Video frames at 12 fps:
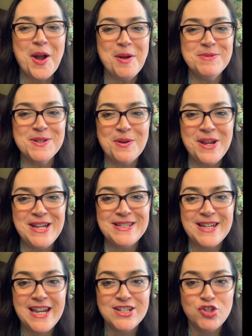So
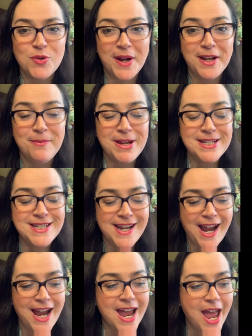he's joining me
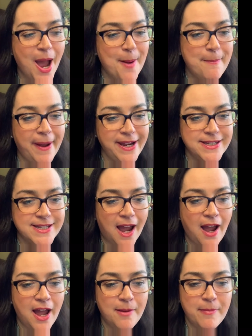today. But,
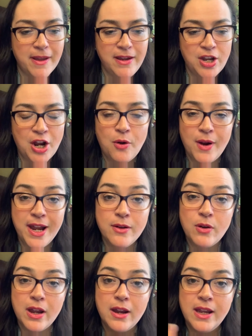
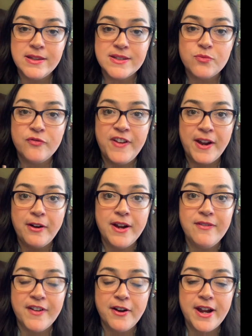it's
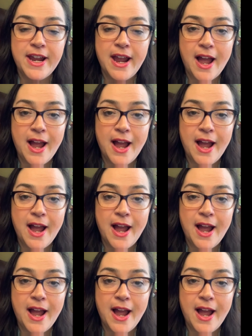very, very,